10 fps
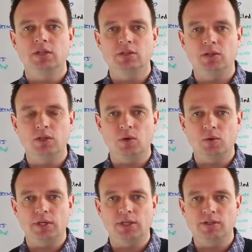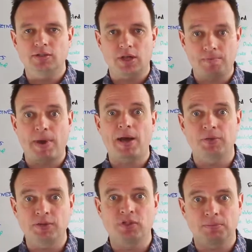to the audience
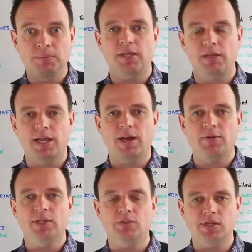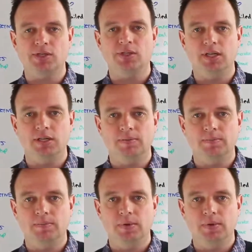about the subject that they're interested in,